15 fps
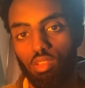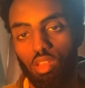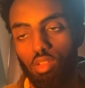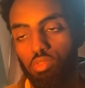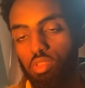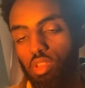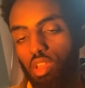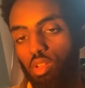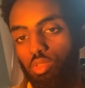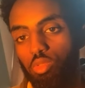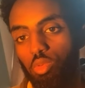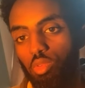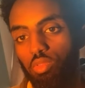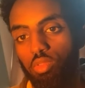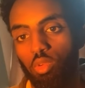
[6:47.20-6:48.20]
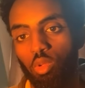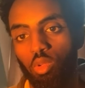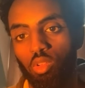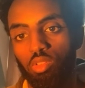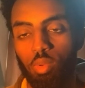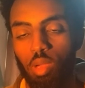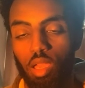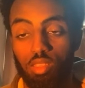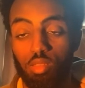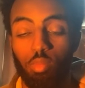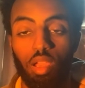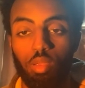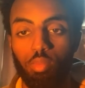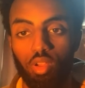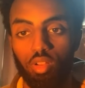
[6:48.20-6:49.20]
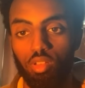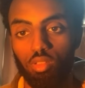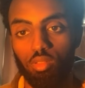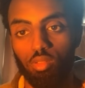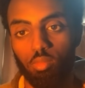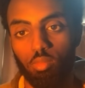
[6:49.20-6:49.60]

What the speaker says: everything else will fall as a byproduct